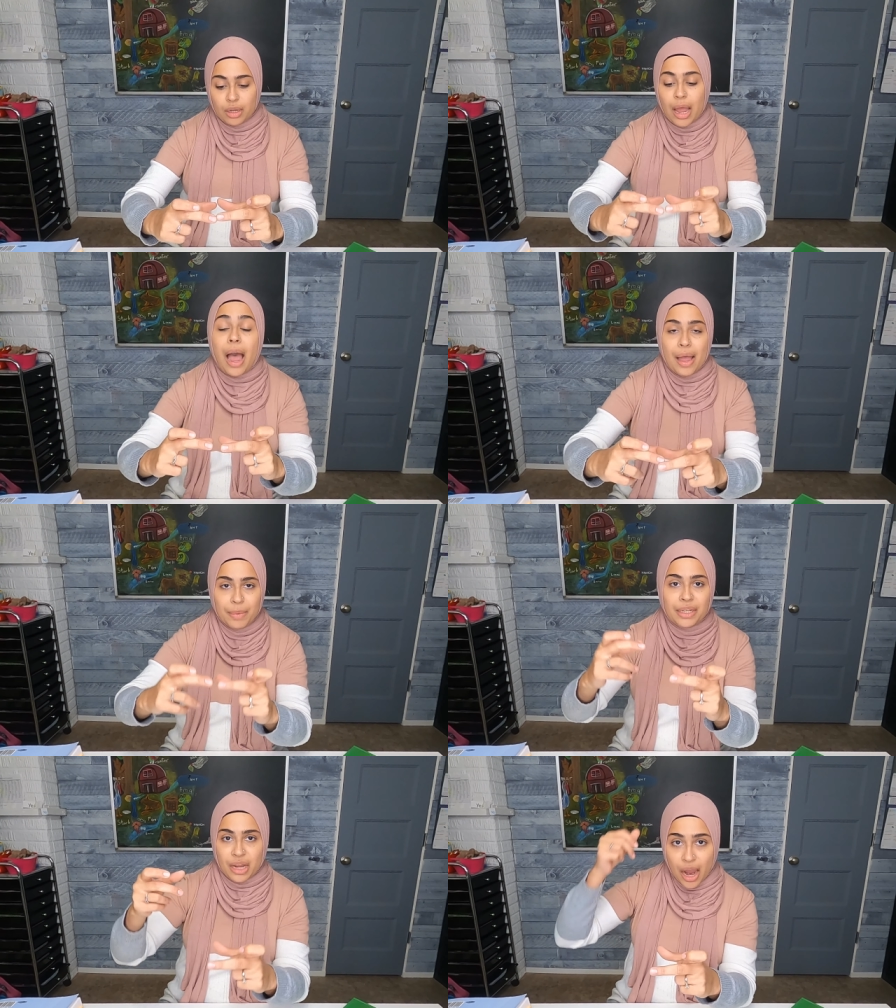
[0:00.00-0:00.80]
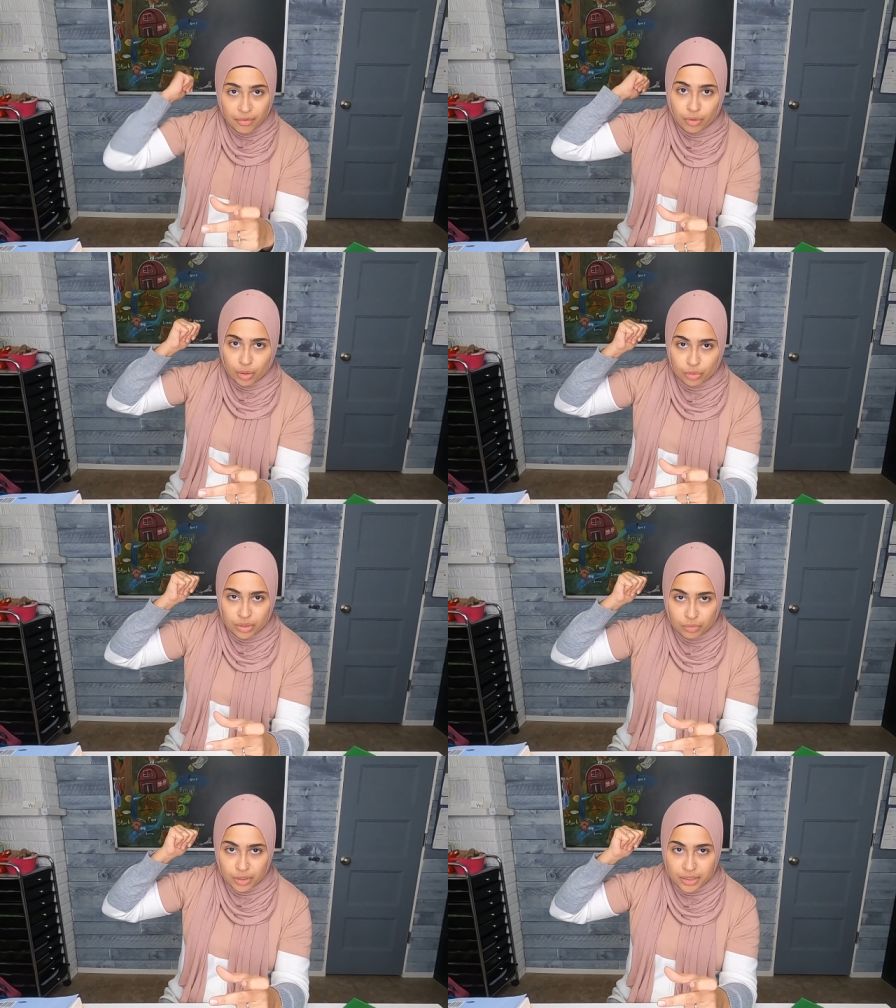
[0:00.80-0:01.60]
I wrote
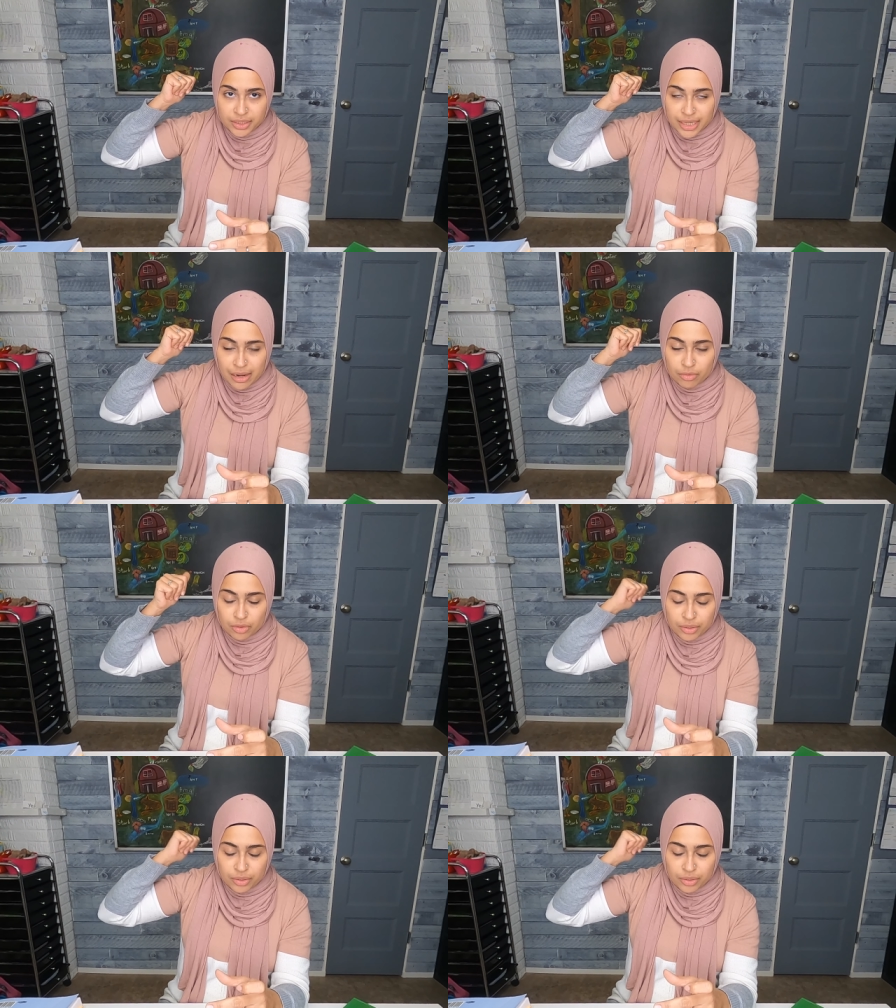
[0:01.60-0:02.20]
the word down,